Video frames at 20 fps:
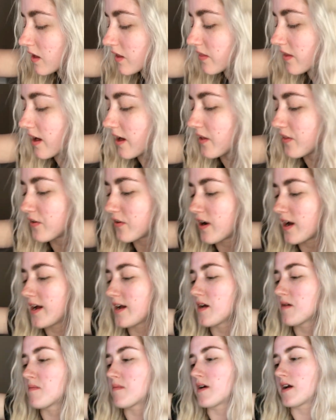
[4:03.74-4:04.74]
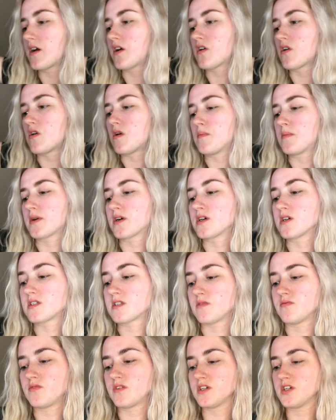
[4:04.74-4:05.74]
The other item I got,
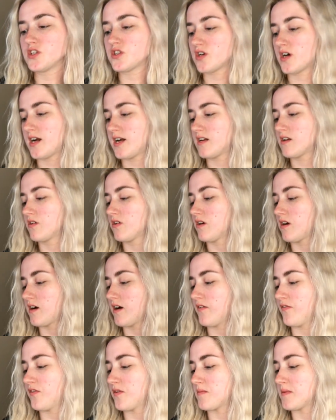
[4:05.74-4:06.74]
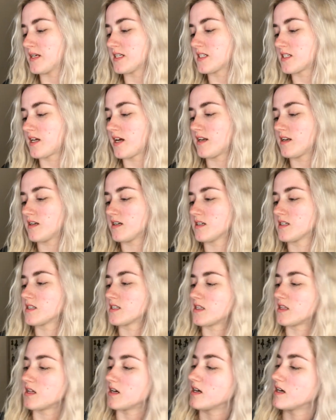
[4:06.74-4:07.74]
because I'm really trying to look after my skin, is
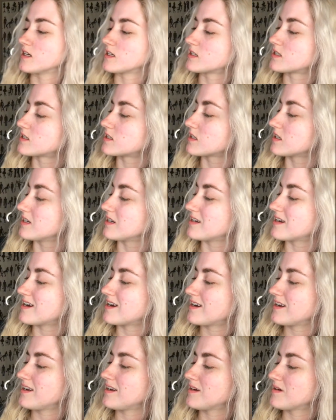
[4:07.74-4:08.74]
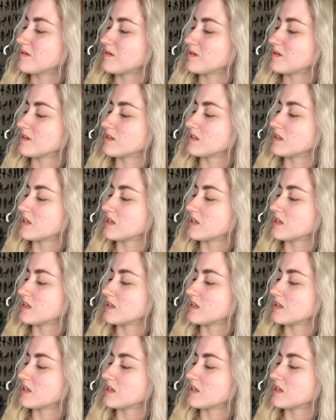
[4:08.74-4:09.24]
this Niacinamide.